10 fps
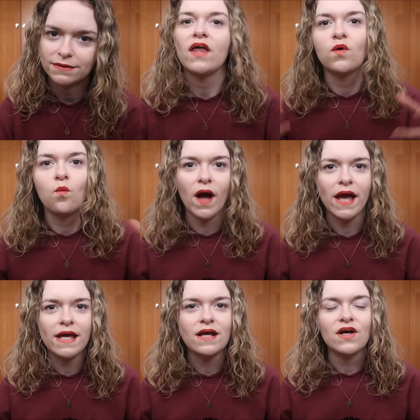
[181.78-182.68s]
and the
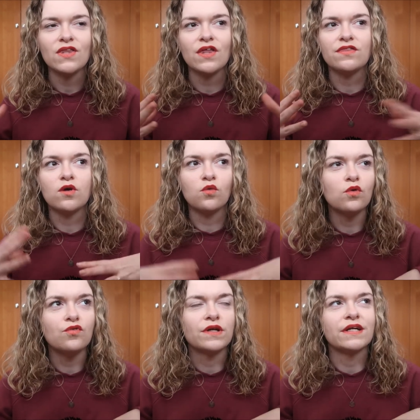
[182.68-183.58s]
way that the
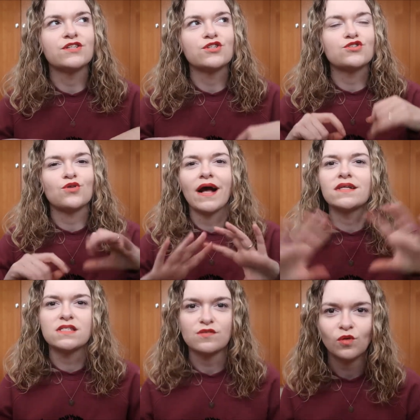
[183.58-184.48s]
orphanage
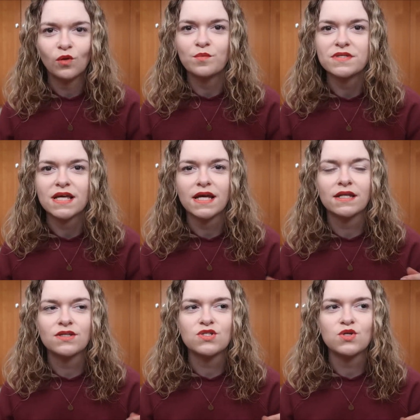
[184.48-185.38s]
transforms
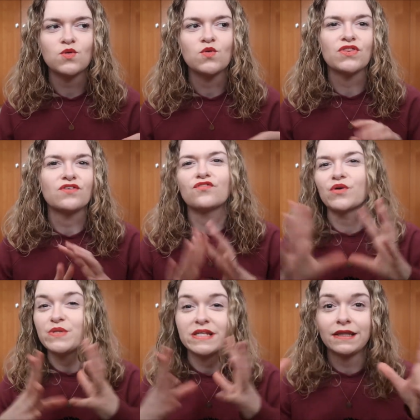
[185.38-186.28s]
into the
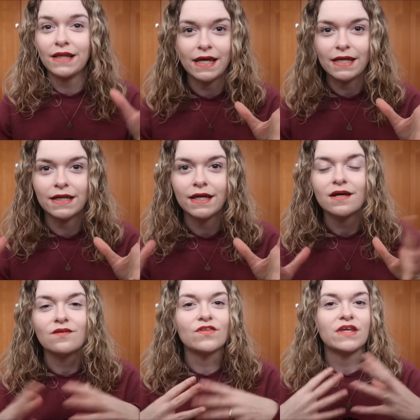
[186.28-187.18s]
frozen lake
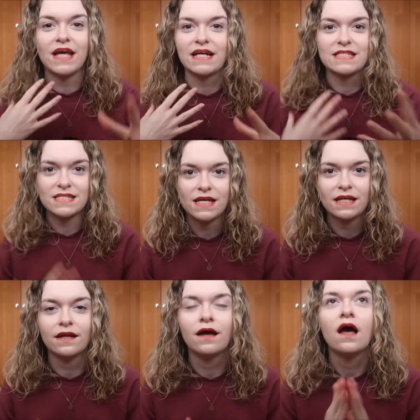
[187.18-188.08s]
for the next
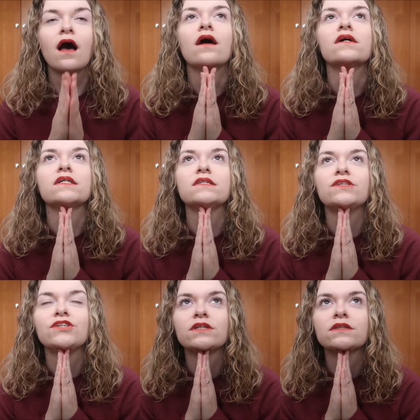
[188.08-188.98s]
scene is
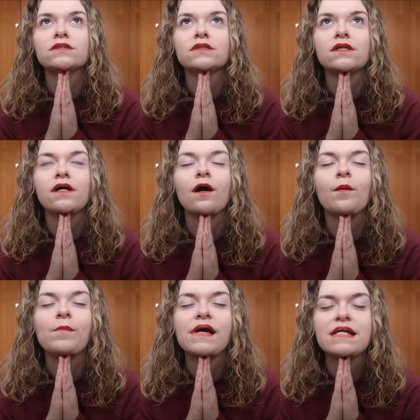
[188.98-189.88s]
just
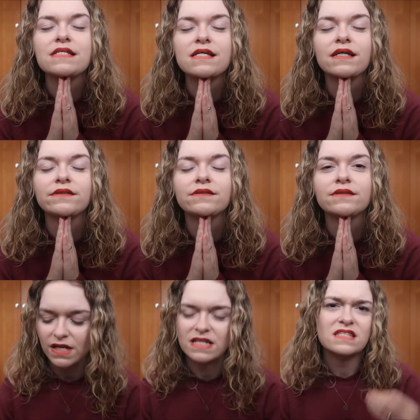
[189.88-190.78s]
amazing.
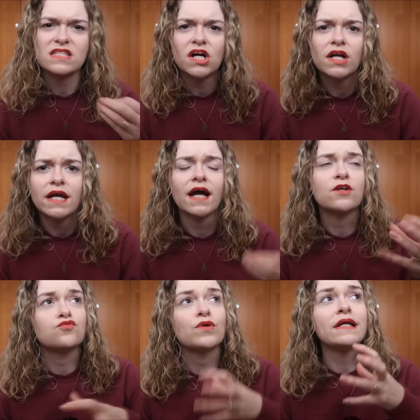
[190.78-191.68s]
It's stunning
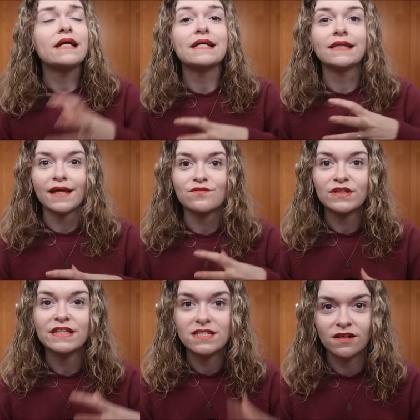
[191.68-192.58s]
and really
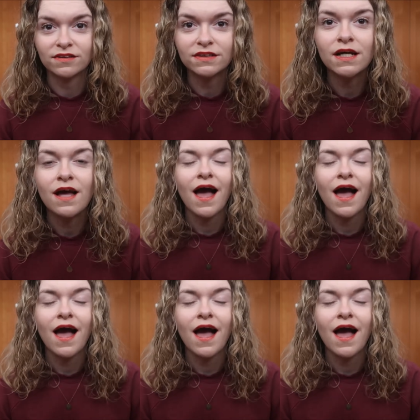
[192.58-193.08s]
cleverly done.